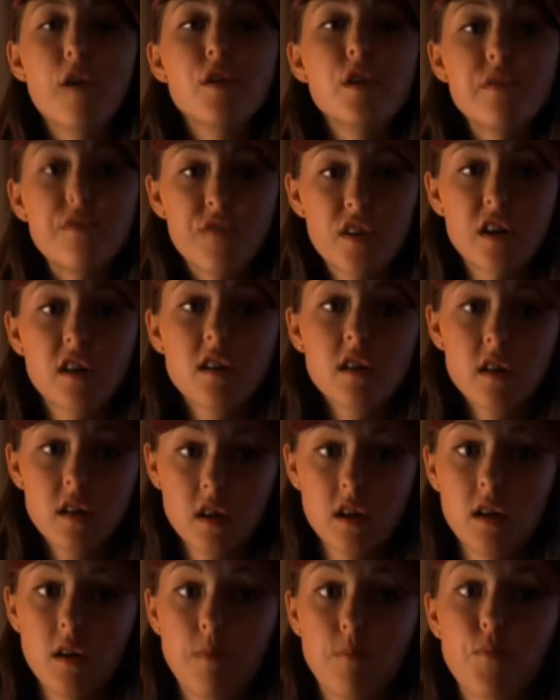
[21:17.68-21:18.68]
clear the
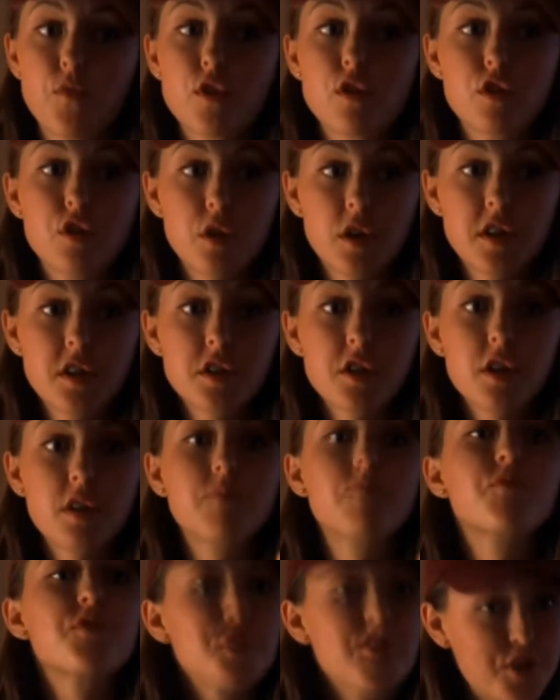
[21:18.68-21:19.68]
fight was what they had in
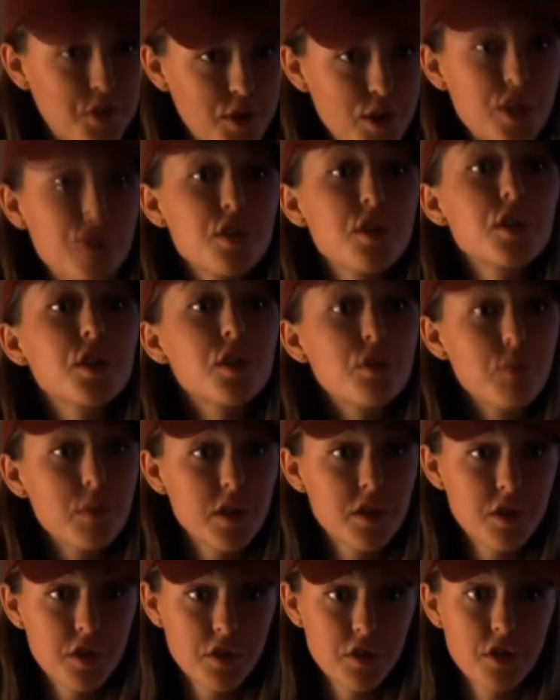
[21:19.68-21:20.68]
mind, really,
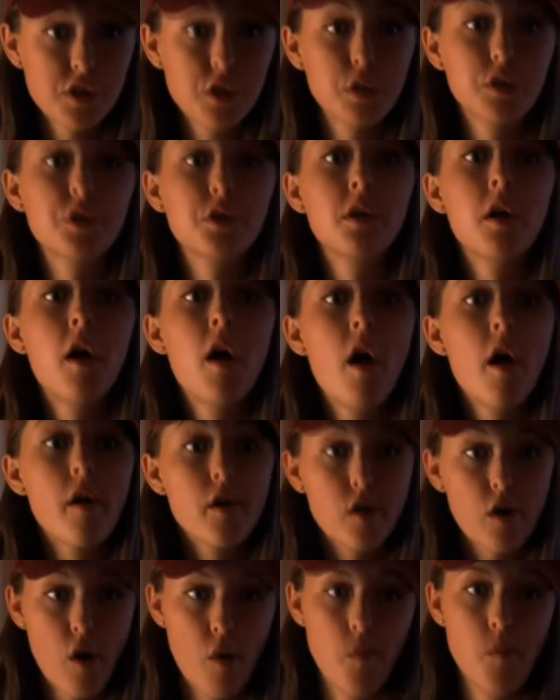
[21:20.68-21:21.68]
and the story and
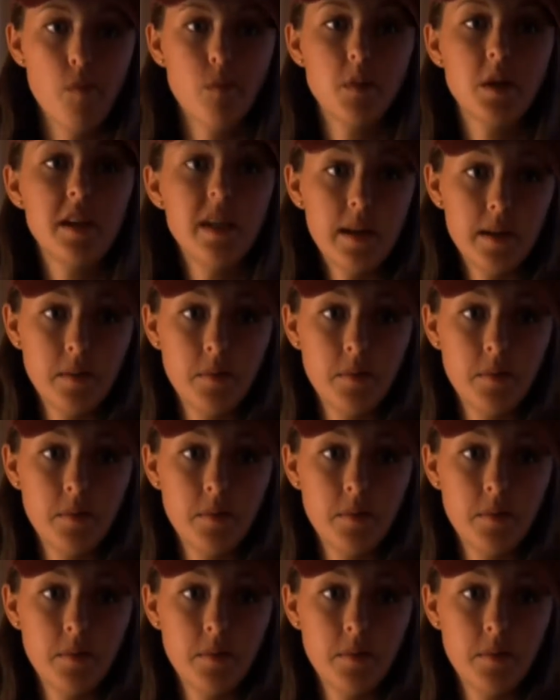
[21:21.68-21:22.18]
characters were sort